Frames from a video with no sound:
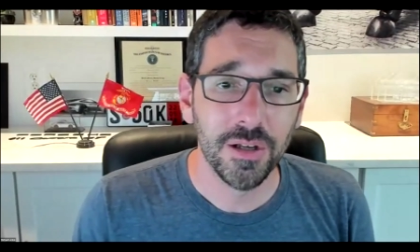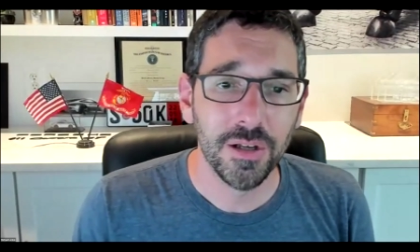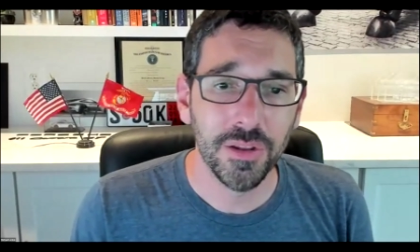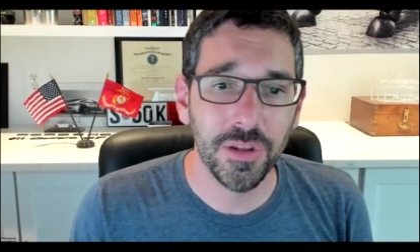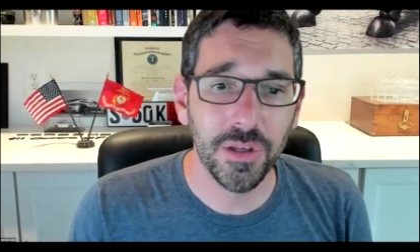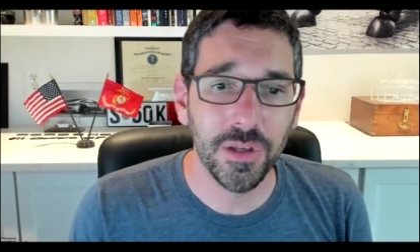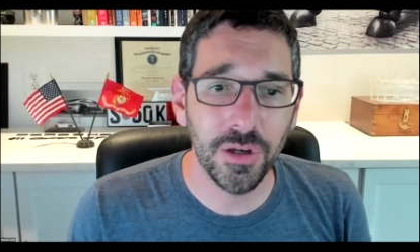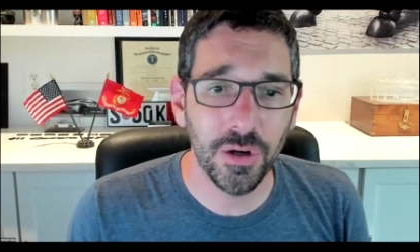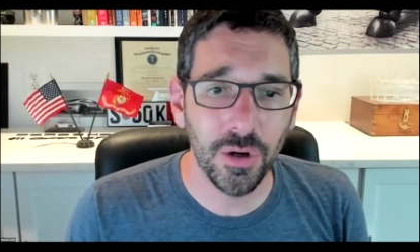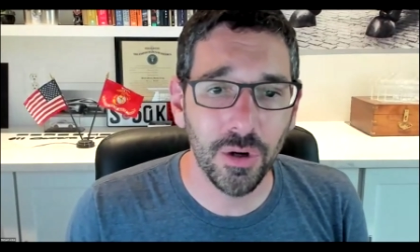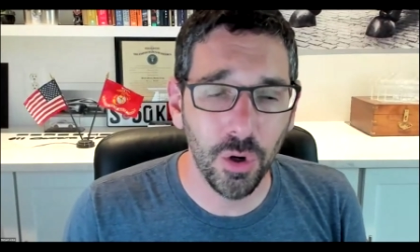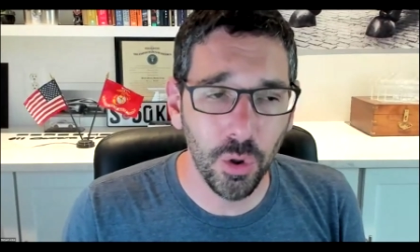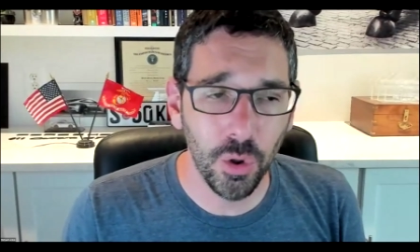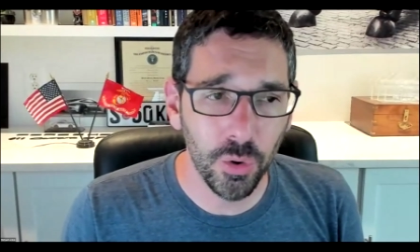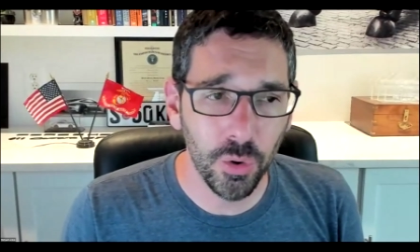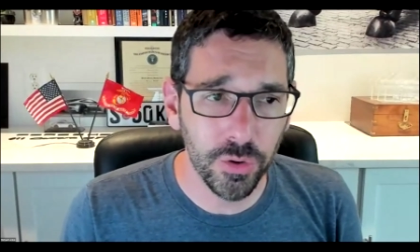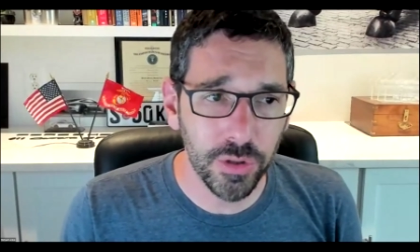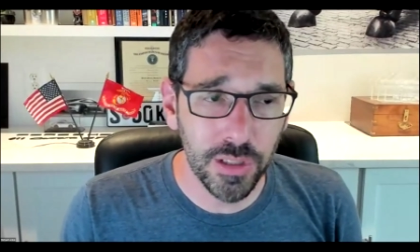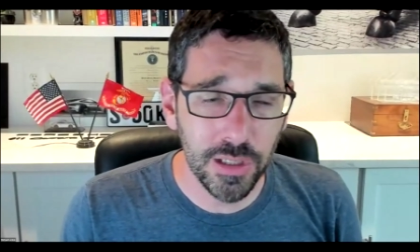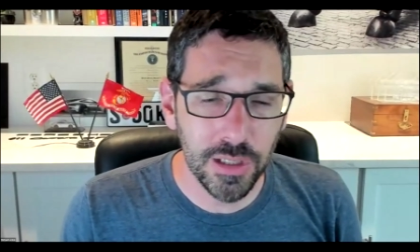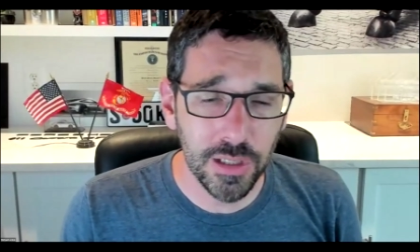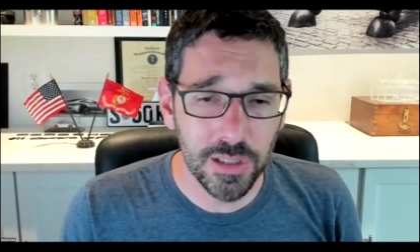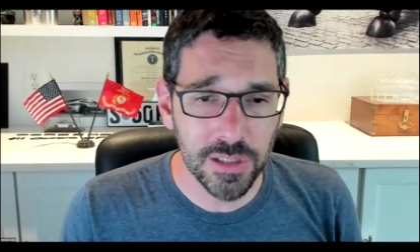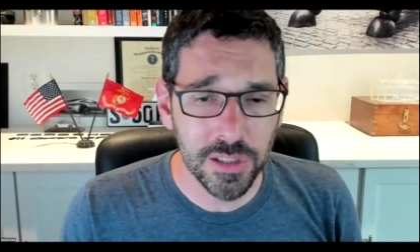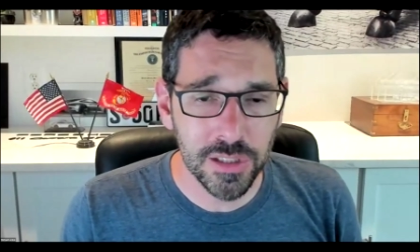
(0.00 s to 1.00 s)
The
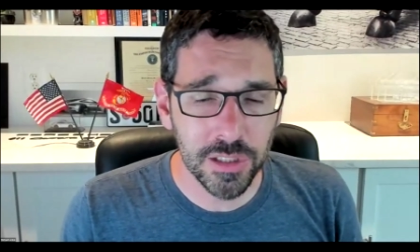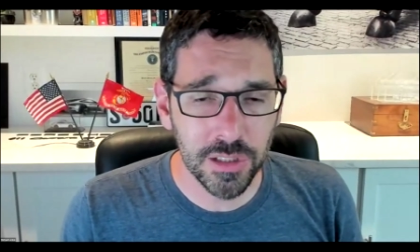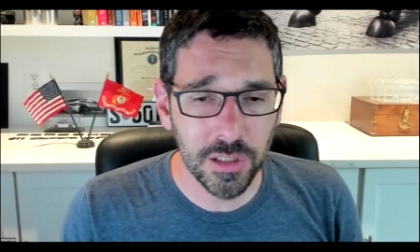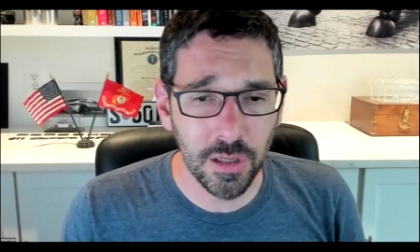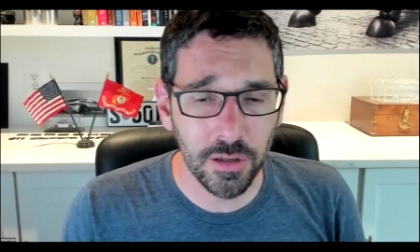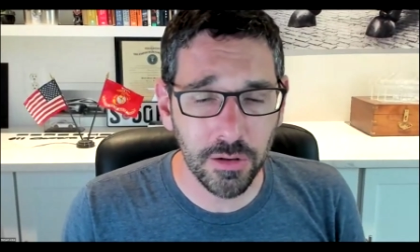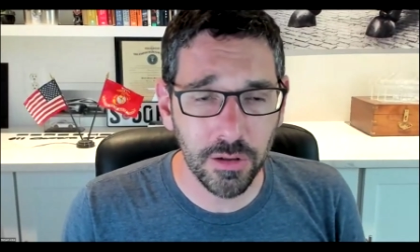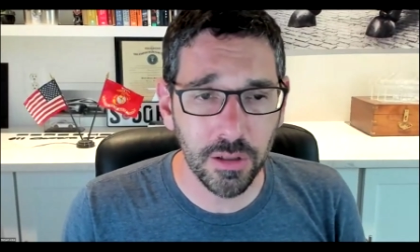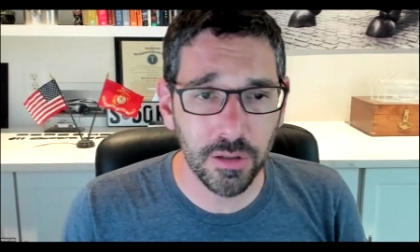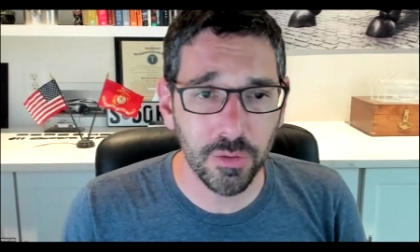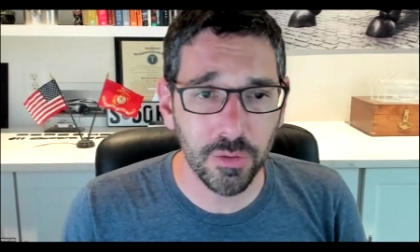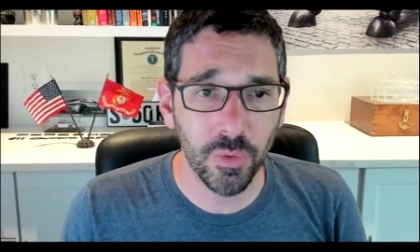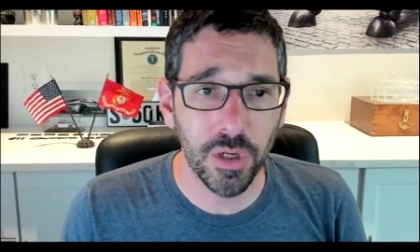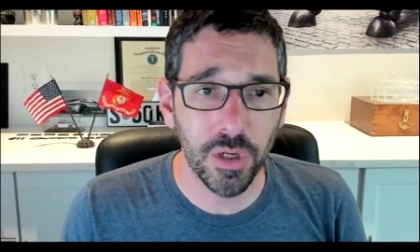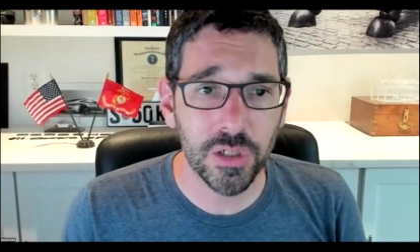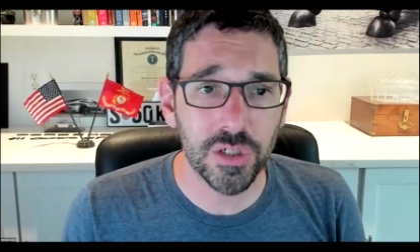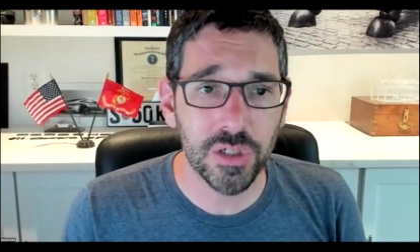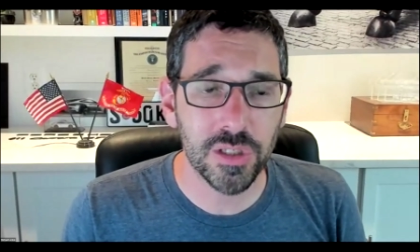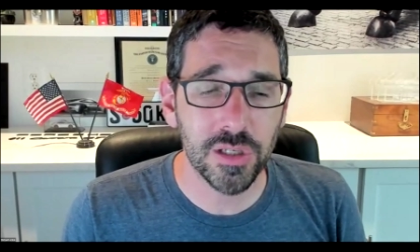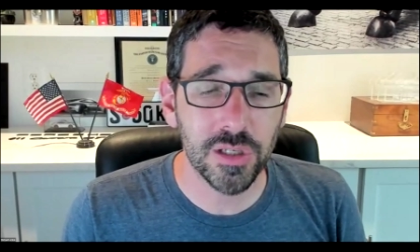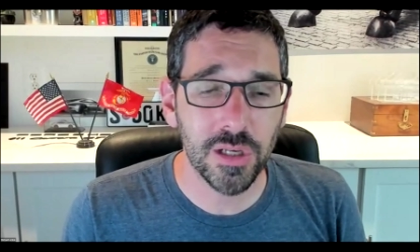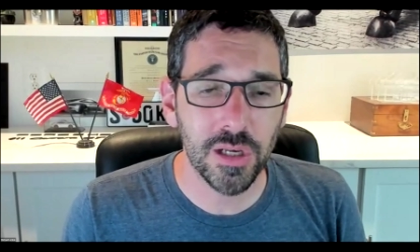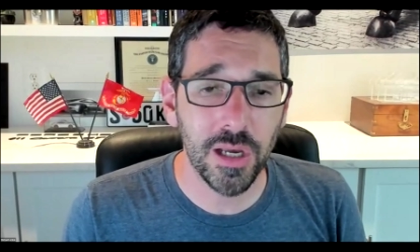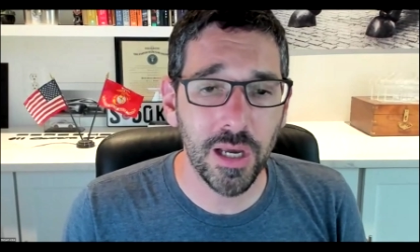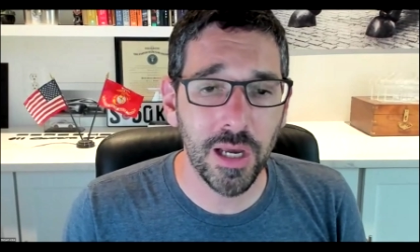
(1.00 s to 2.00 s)
only scenario in which